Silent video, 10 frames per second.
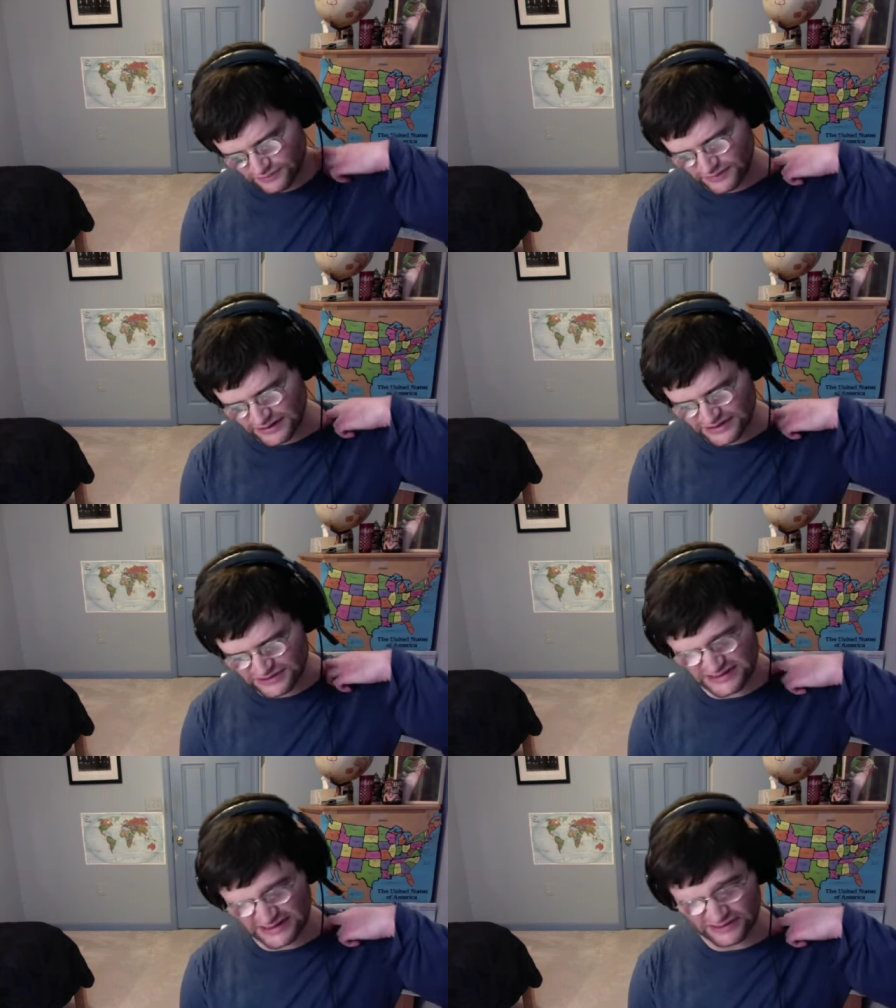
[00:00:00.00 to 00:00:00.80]
when your
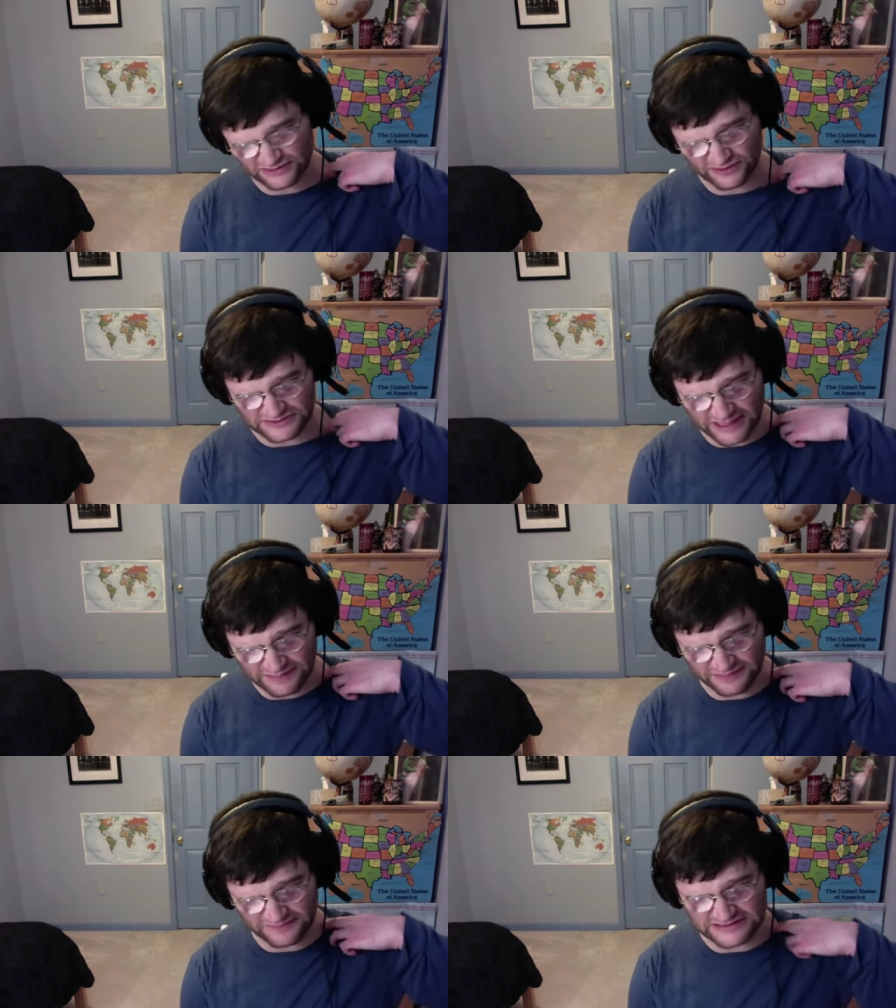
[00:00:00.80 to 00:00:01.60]
son grows
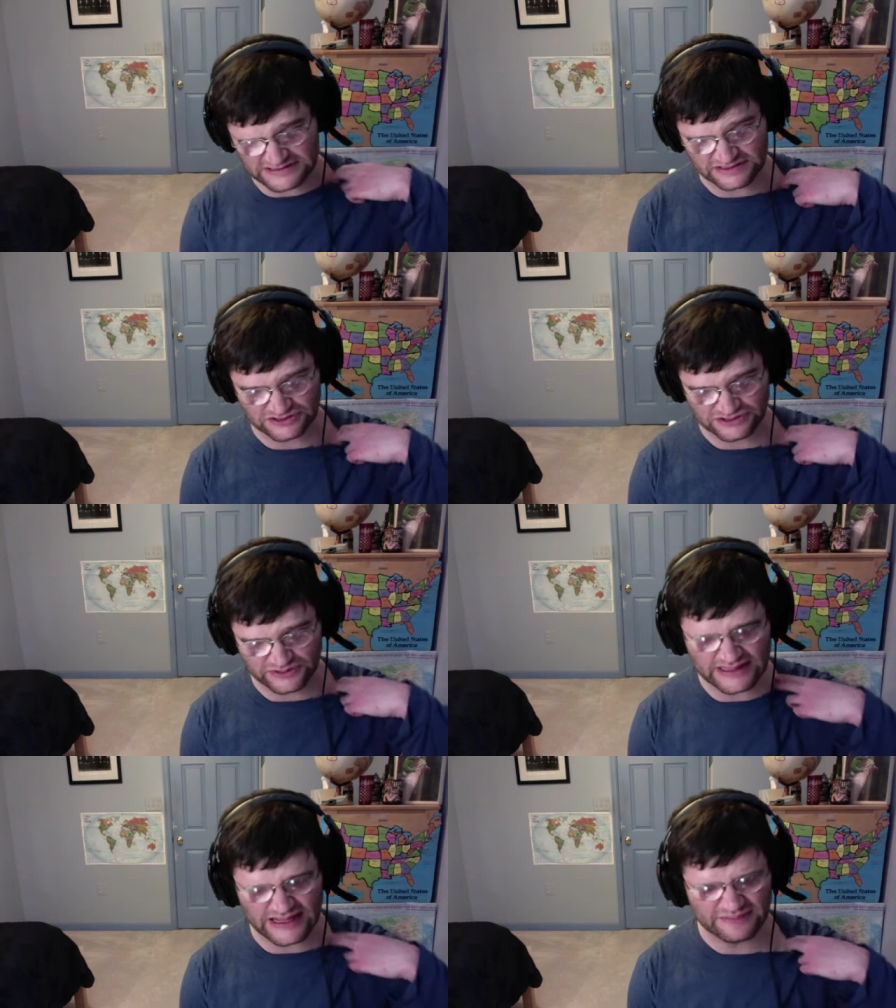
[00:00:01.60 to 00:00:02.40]
up, if he's still
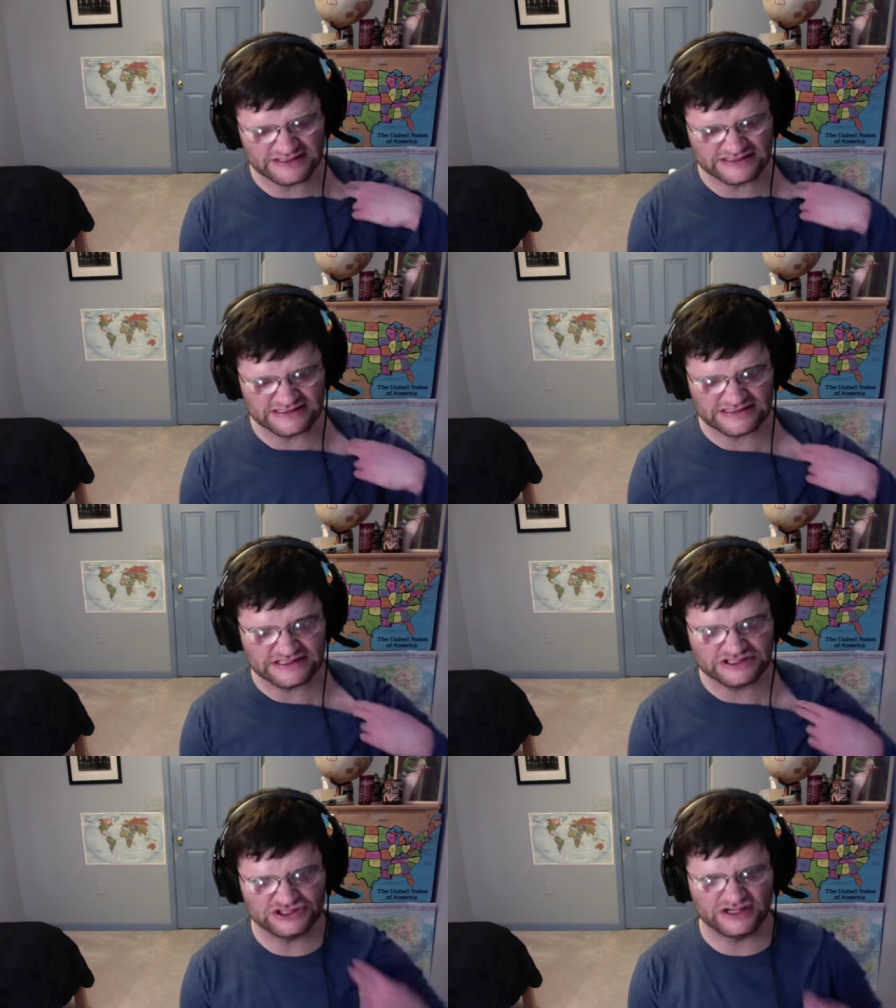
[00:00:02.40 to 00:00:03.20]
doing that business,
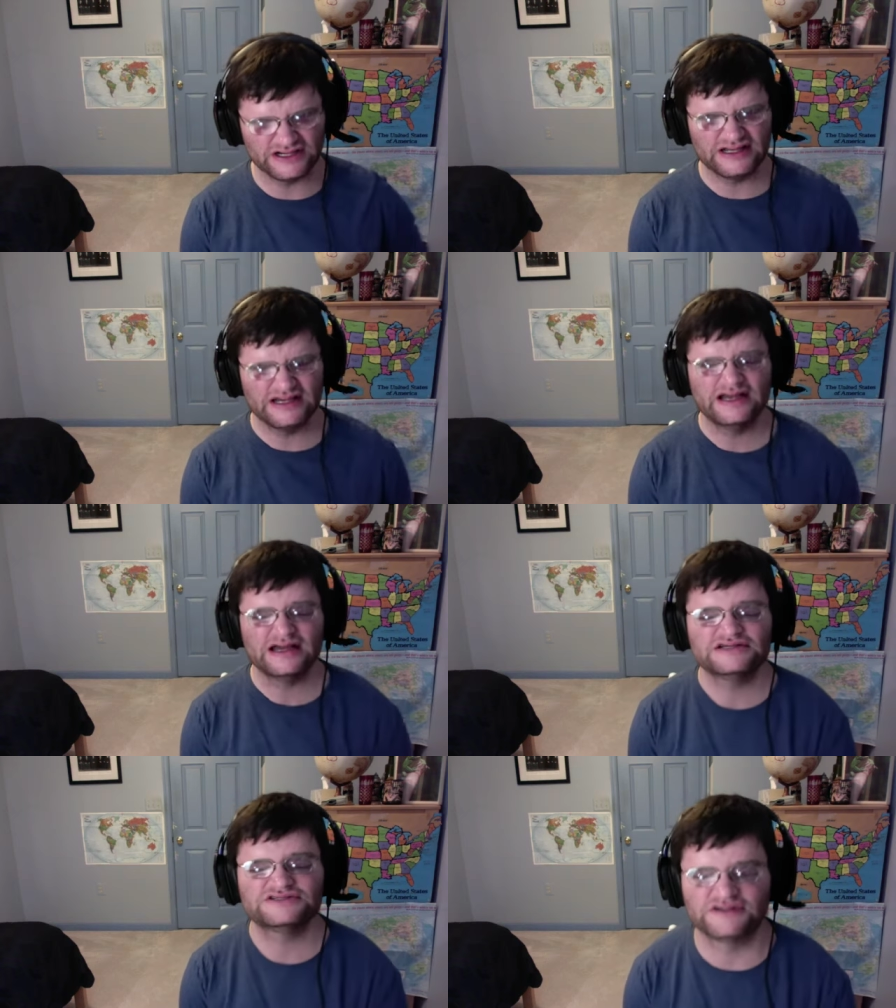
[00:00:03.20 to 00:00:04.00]
he should
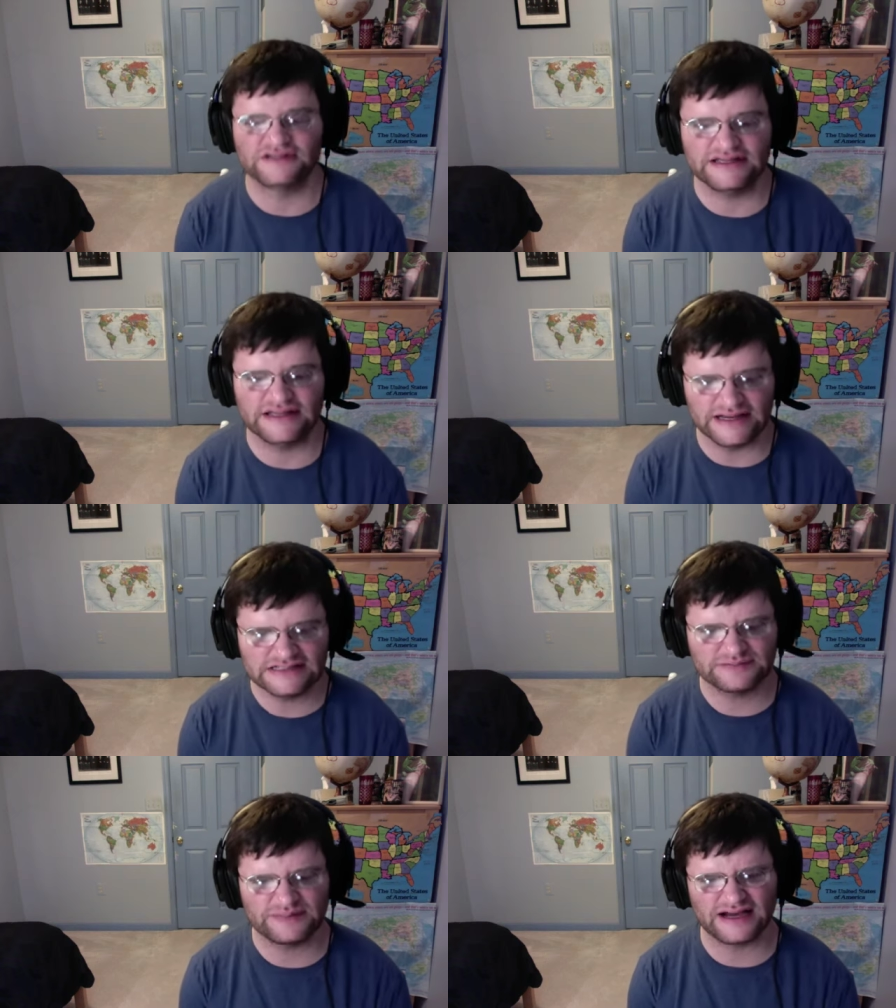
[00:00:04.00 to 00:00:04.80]
certainly get
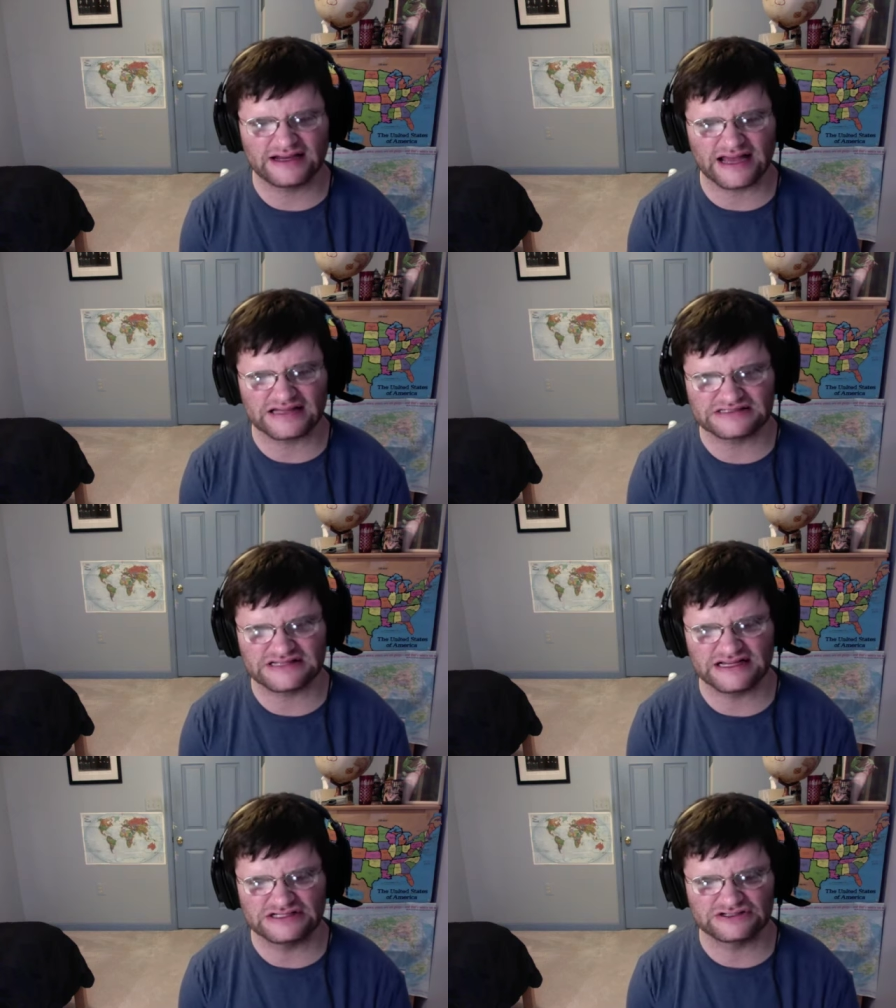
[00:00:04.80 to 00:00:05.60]
into
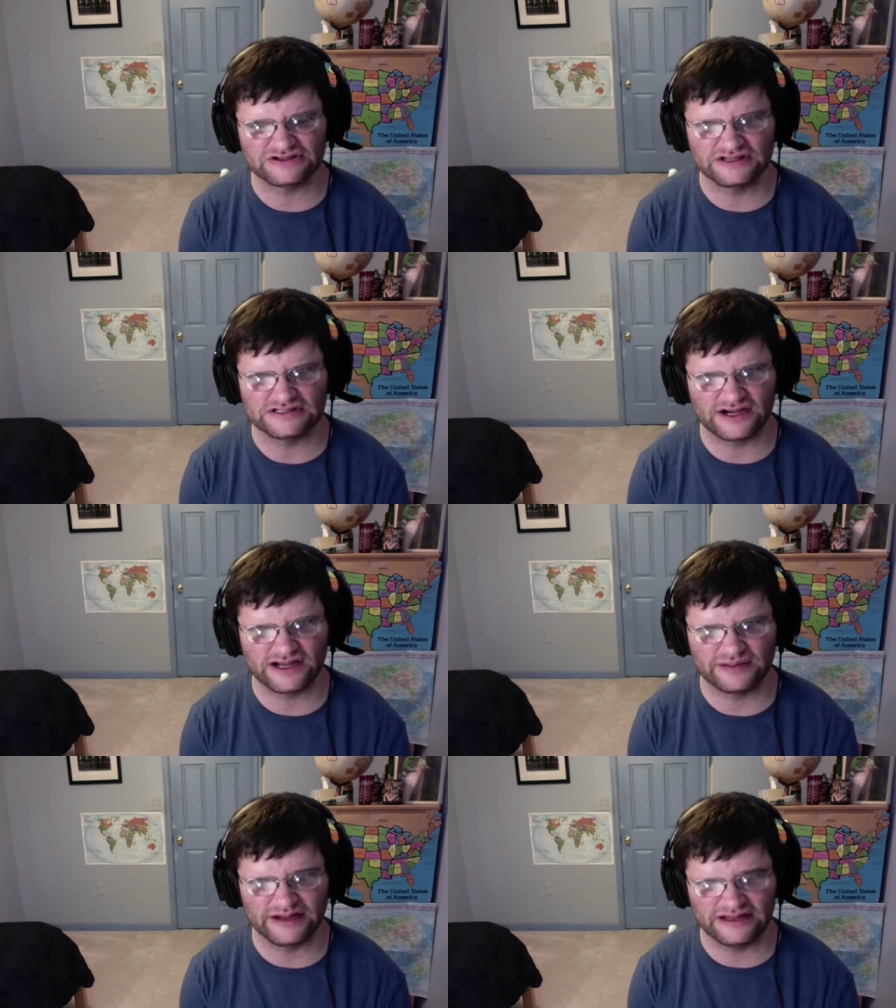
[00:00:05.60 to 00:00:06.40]
podcasting and certainly
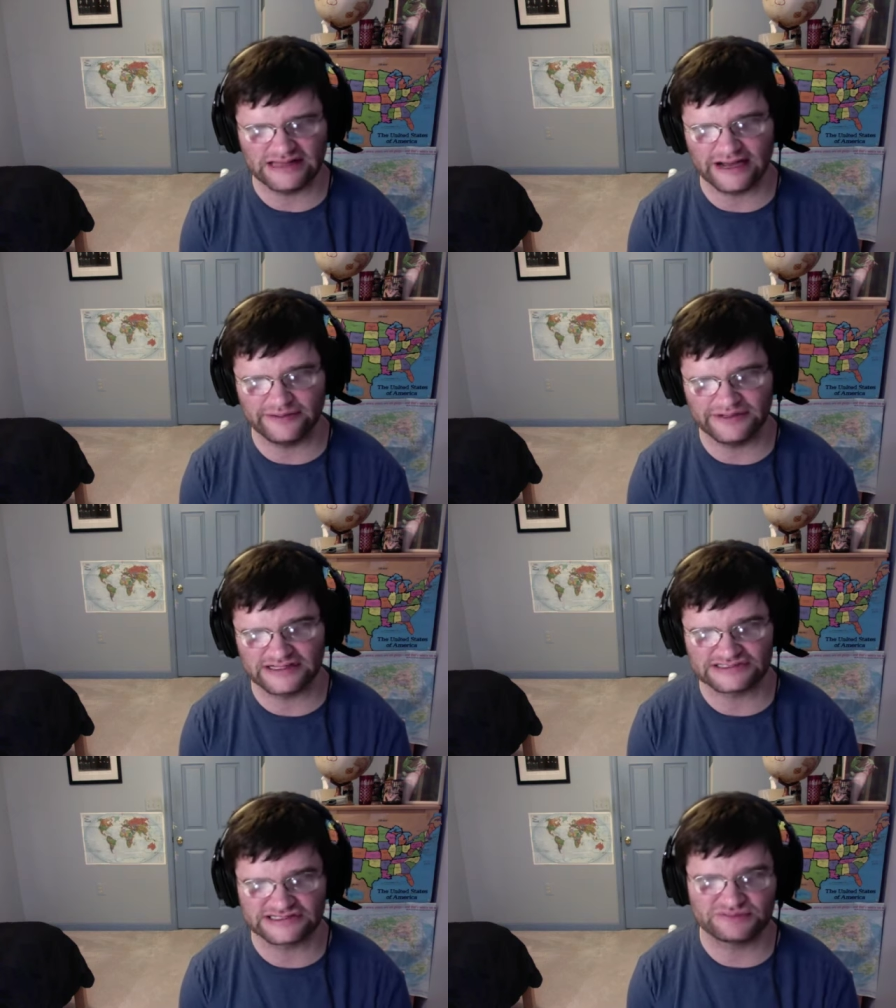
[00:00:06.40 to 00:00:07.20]
talk about that
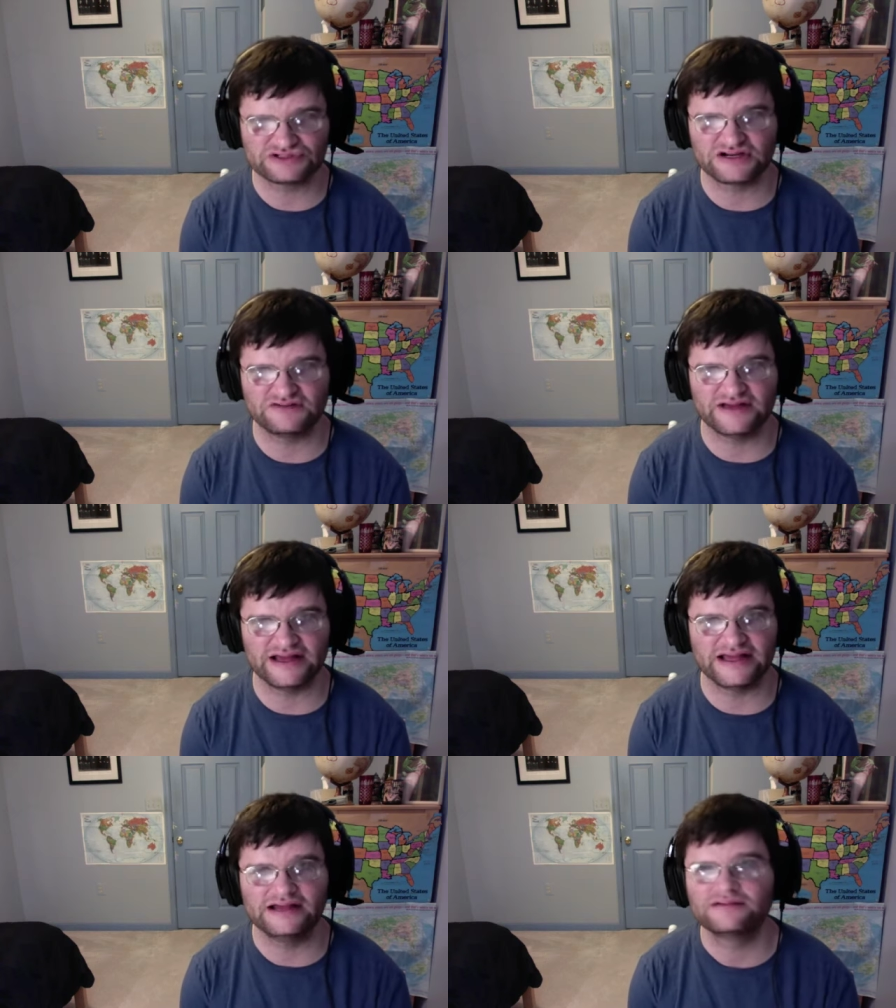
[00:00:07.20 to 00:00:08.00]
because some sort of
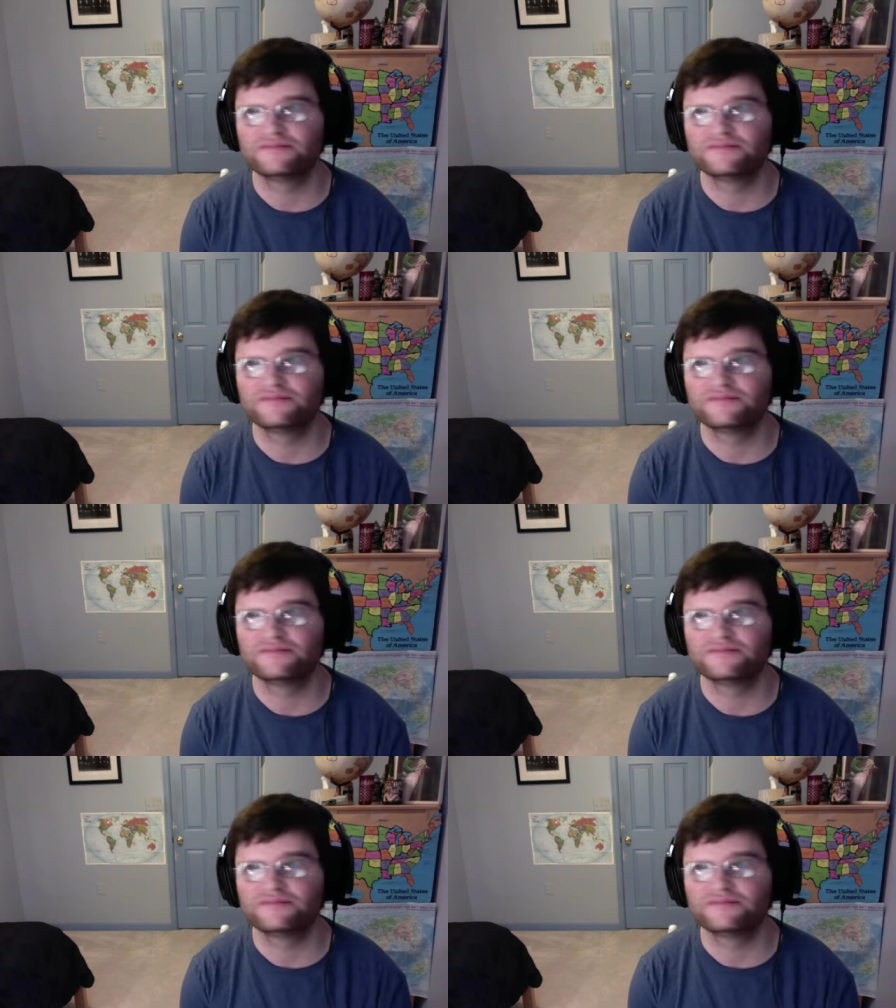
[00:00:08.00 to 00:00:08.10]
a